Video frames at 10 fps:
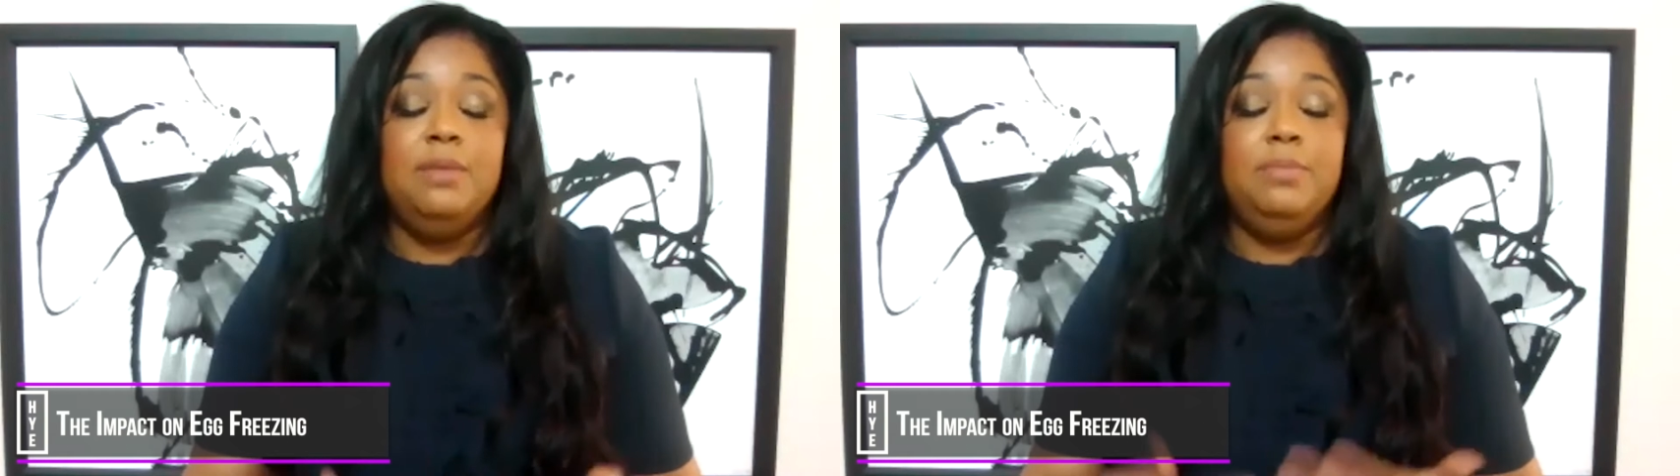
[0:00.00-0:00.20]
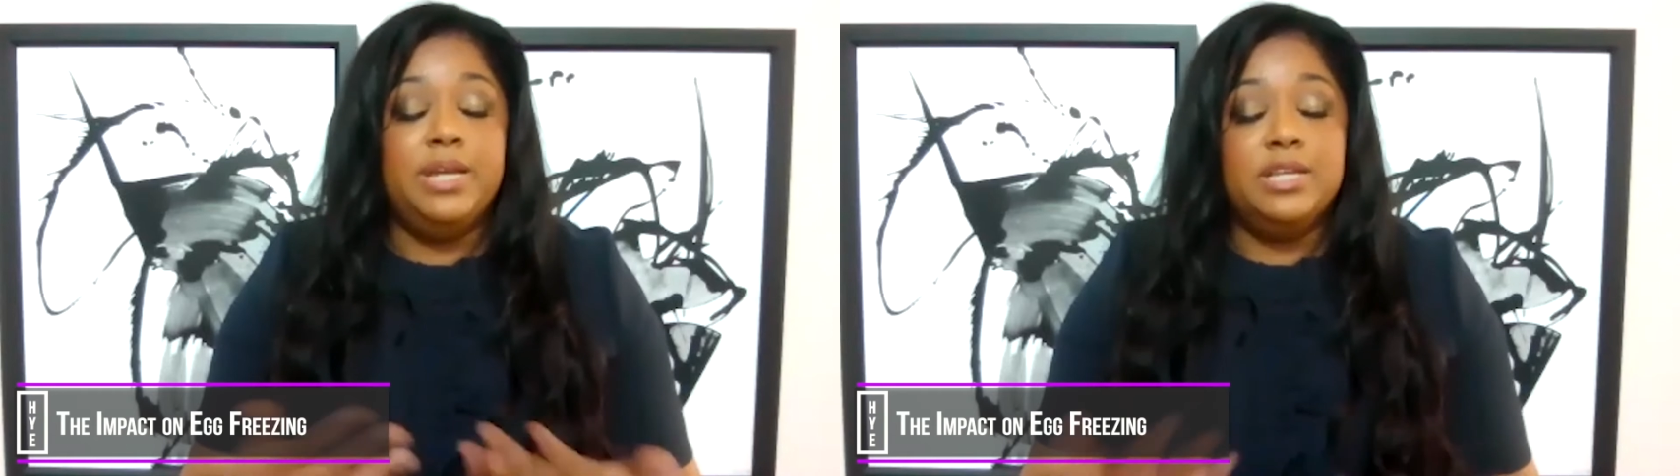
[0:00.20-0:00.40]

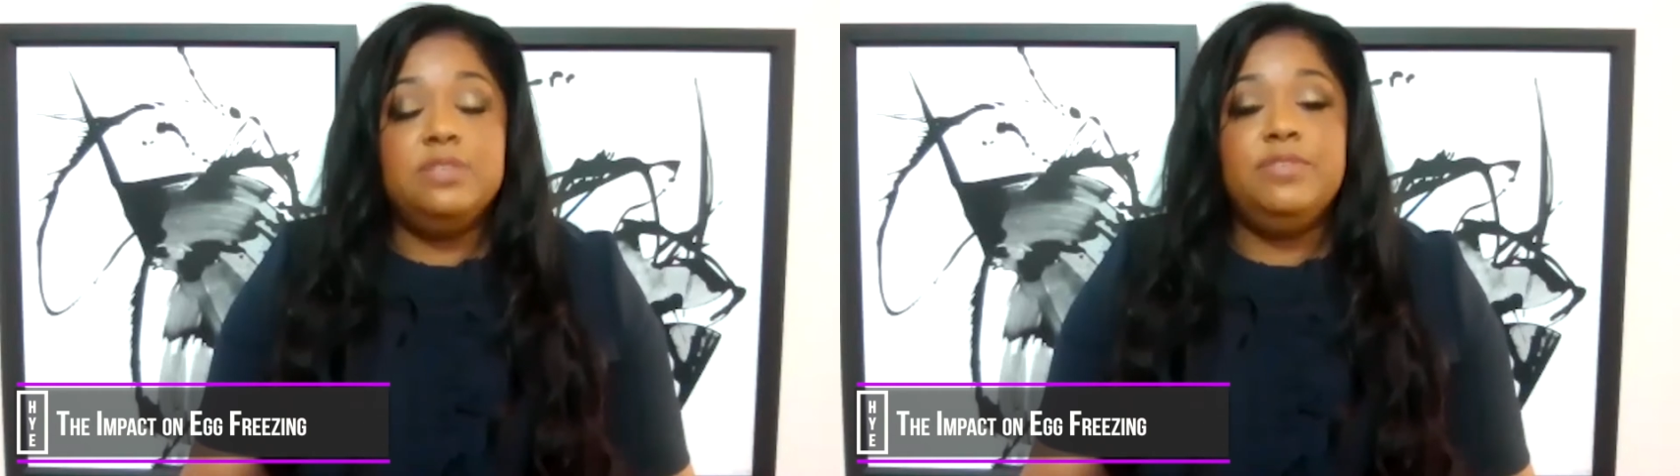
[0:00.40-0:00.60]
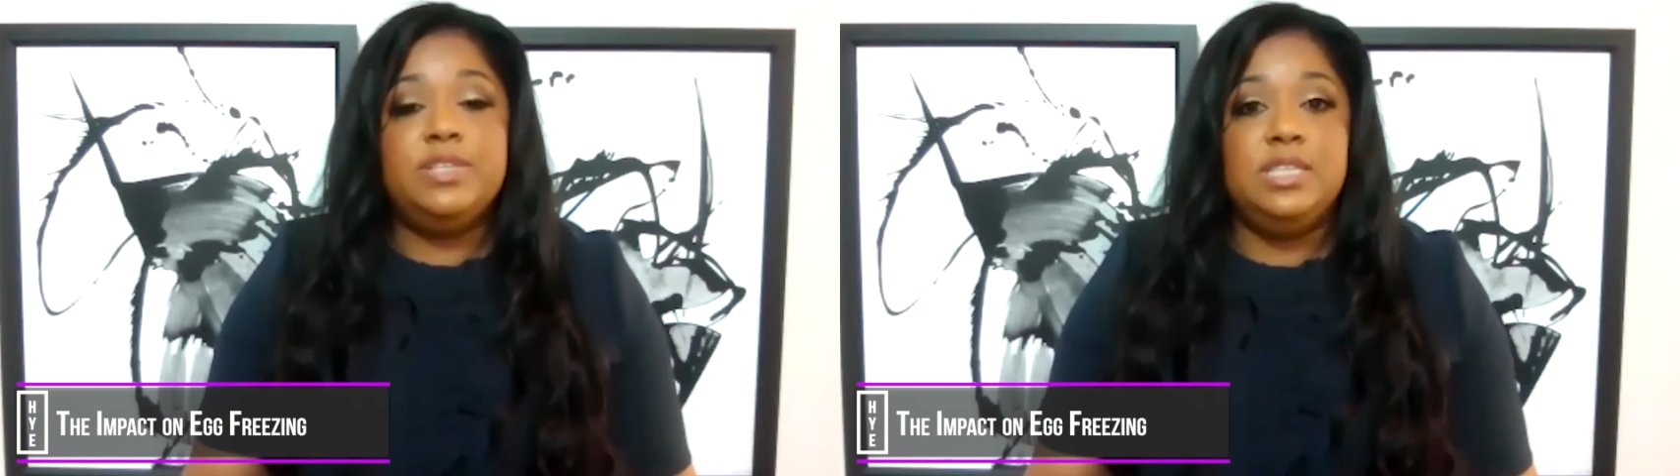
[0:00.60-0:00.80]
because
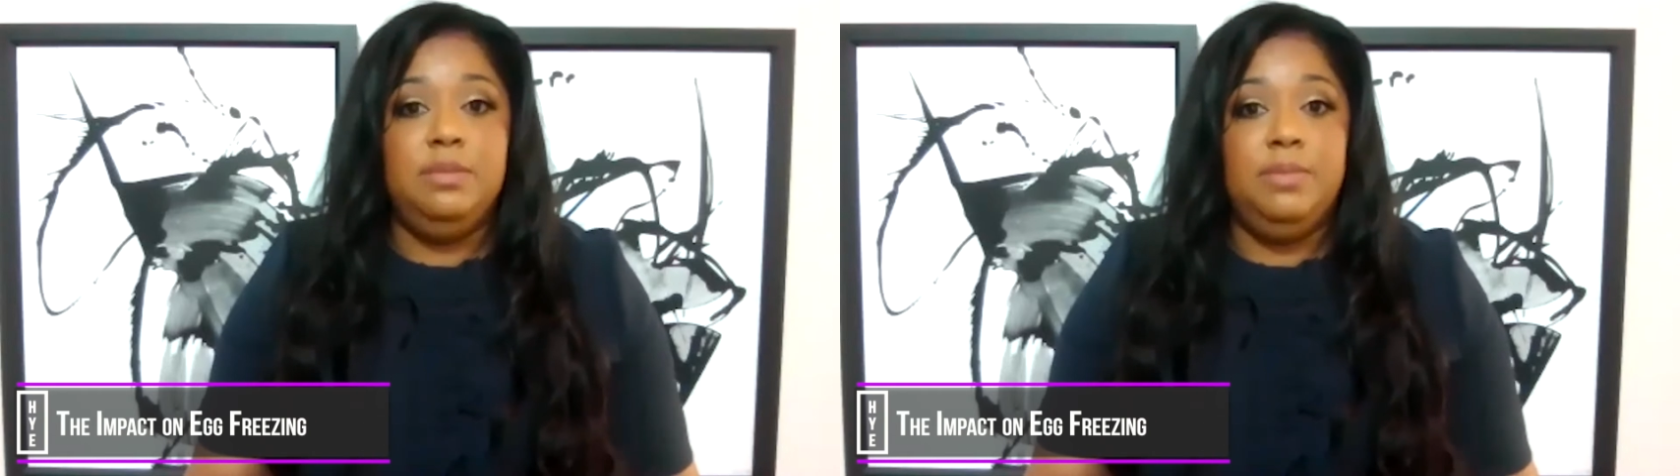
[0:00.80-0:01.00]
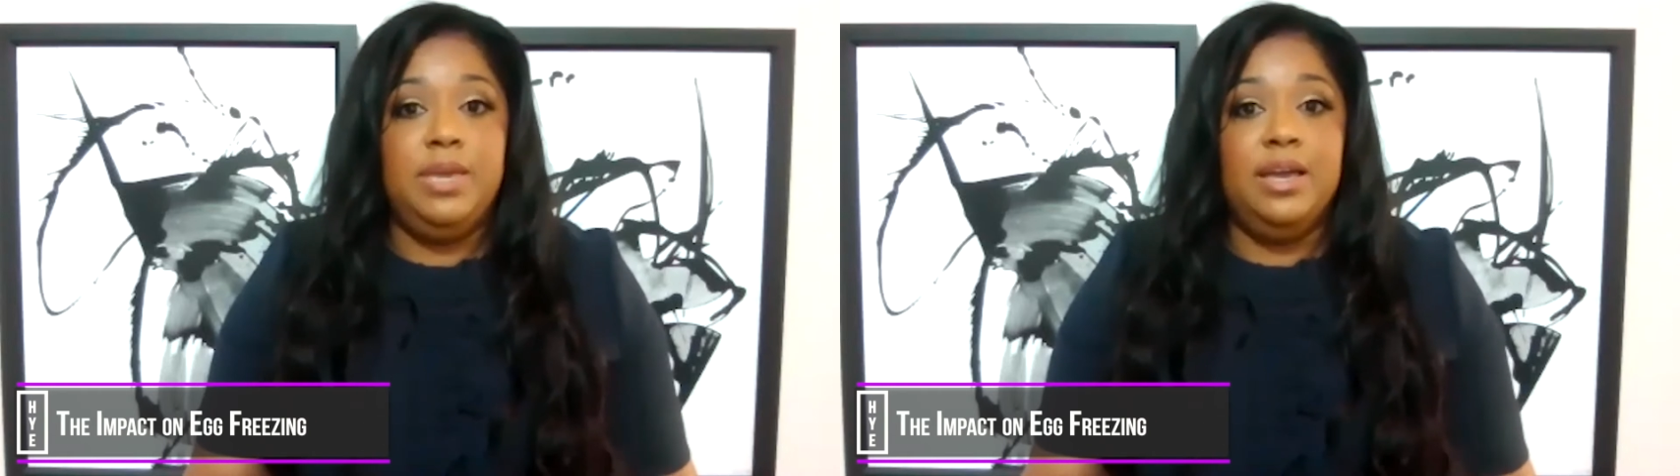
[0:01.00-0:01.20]
of
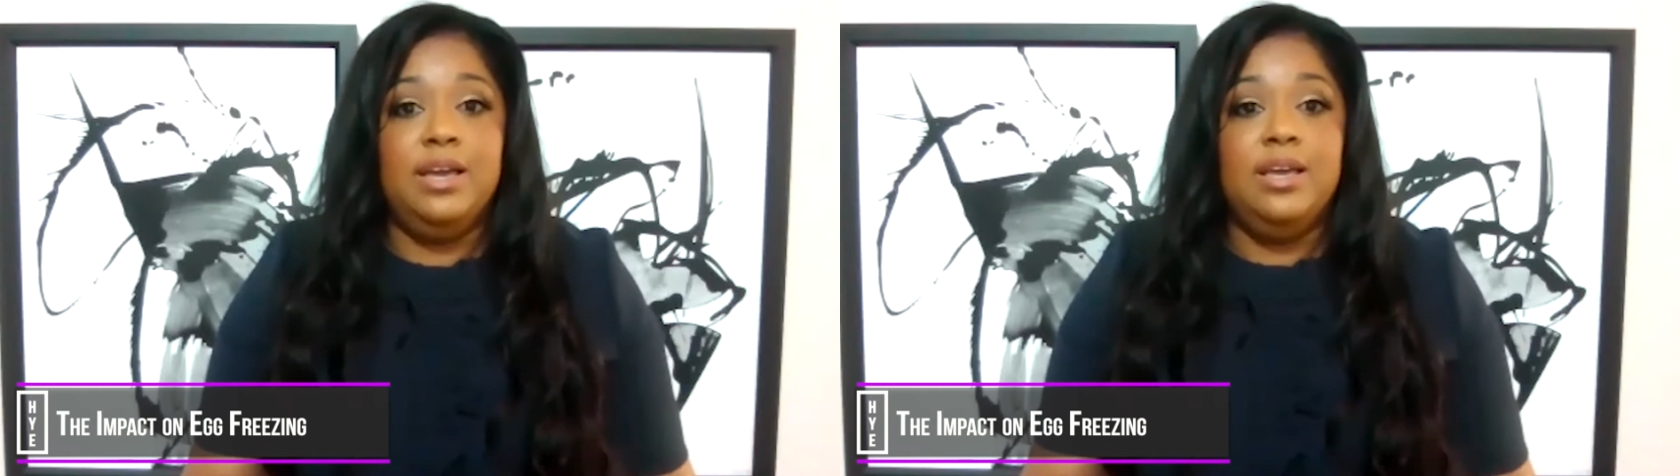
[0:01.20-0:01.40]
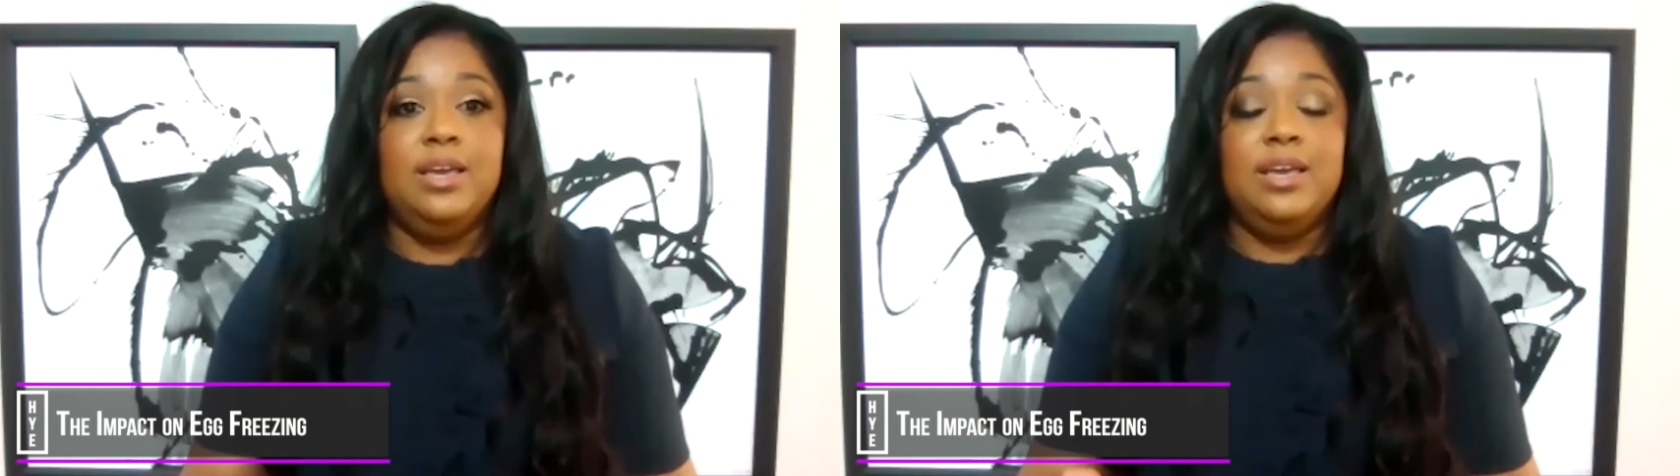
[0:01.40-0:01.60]
ischemia